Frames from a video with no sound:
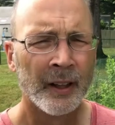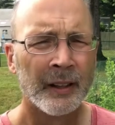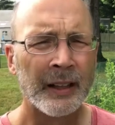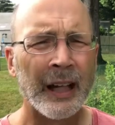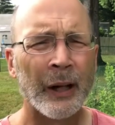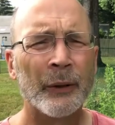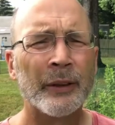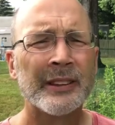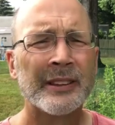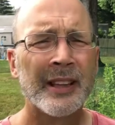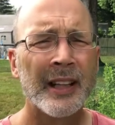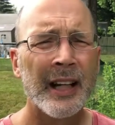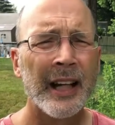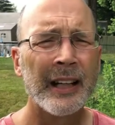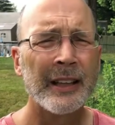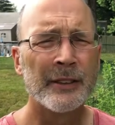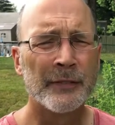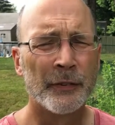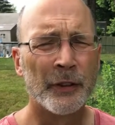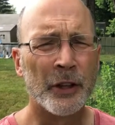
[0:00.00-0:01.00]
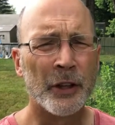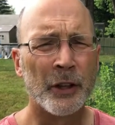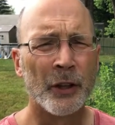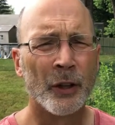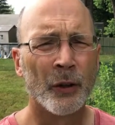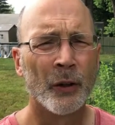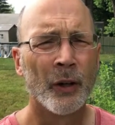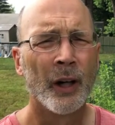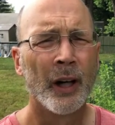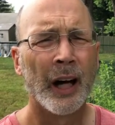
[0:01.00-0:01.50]
Now, in today's
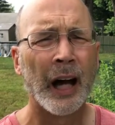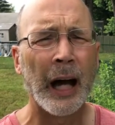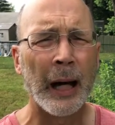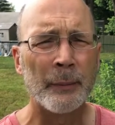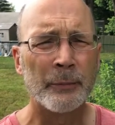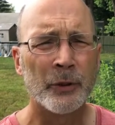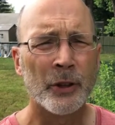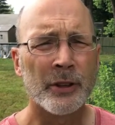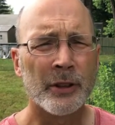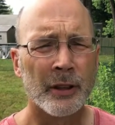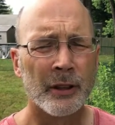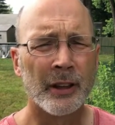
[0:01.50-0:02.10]
video, I'm just